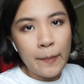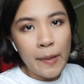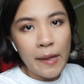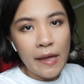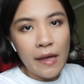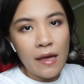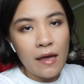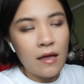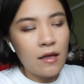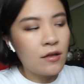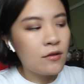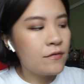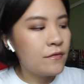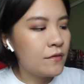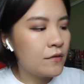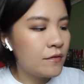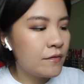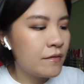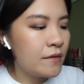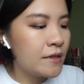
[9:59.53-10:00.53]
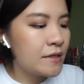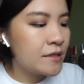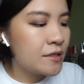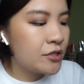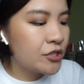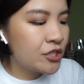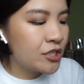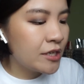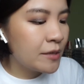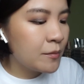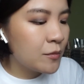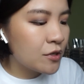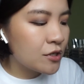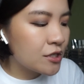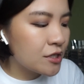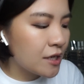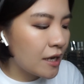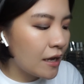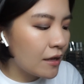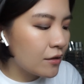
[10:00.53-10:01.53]
payoff of this shimmer
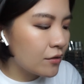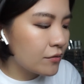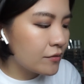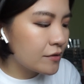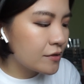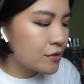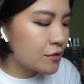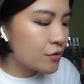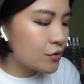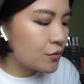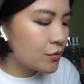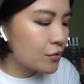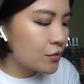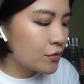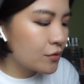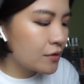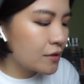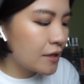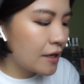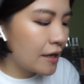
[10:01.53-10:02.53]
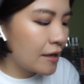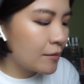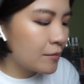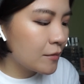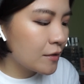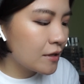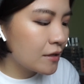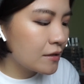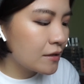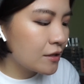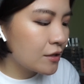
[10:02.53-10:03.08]
shadow is too good, I'm gonna